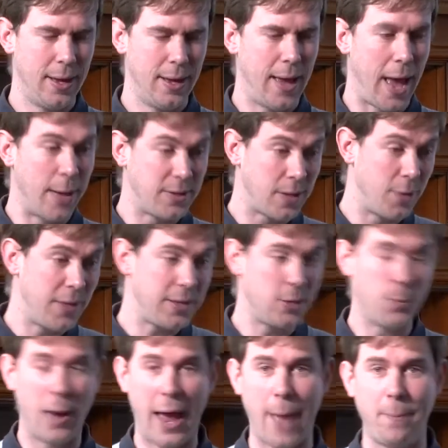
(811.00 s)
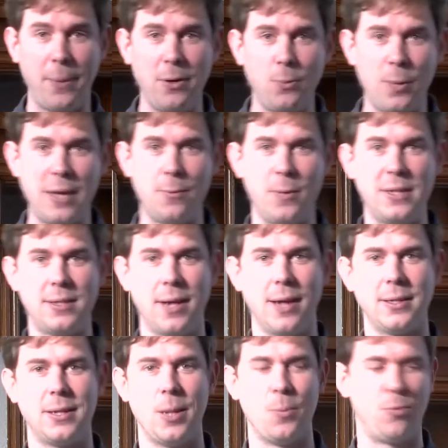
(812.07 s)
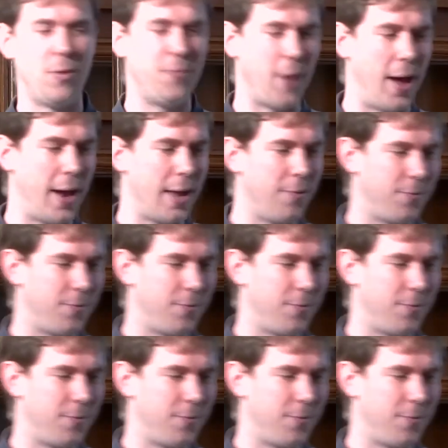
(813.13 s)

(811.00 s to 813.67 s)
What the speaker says: So this is what happened. We started up Revive,